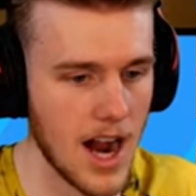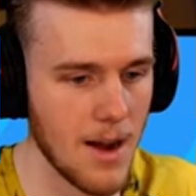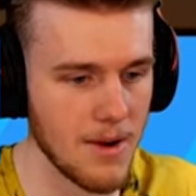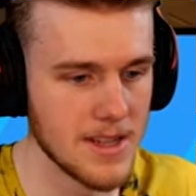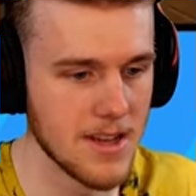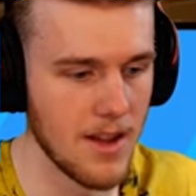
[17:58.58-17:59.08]
I'm
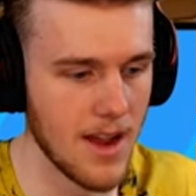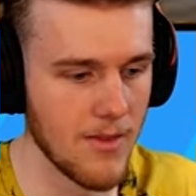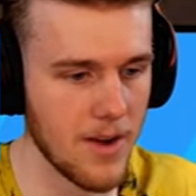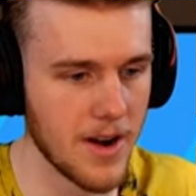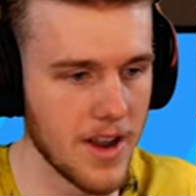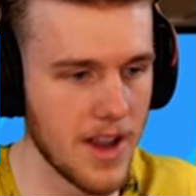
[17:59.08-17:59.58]
going to tell
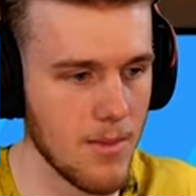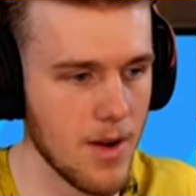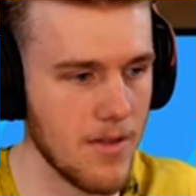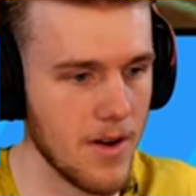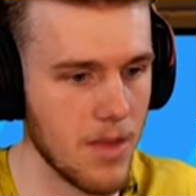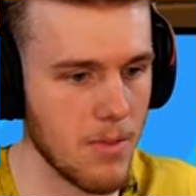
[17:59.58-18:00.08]
everyone to come
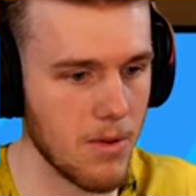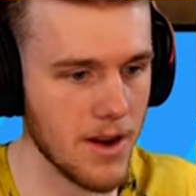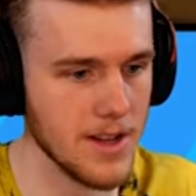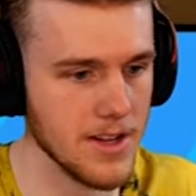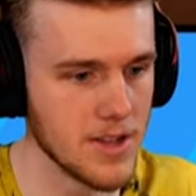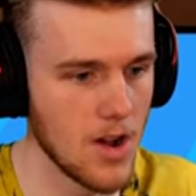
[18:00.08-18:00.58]
over to the
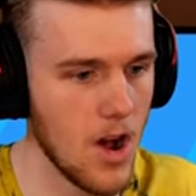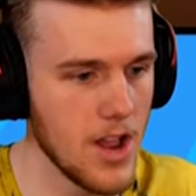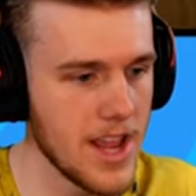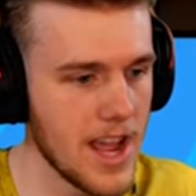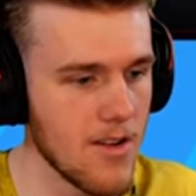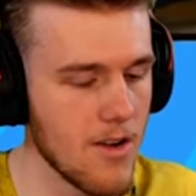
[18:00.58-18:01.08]
bridge. Oh,
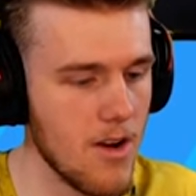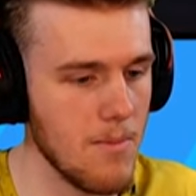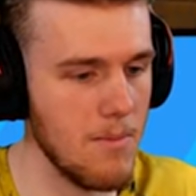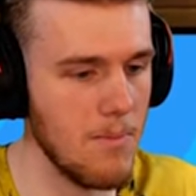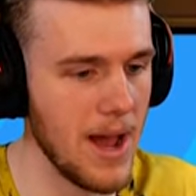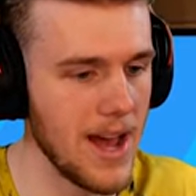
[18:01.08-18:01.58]
you get your own
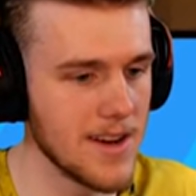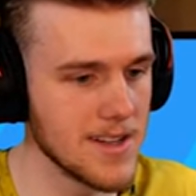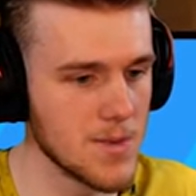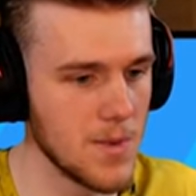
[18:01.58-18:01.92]
bed as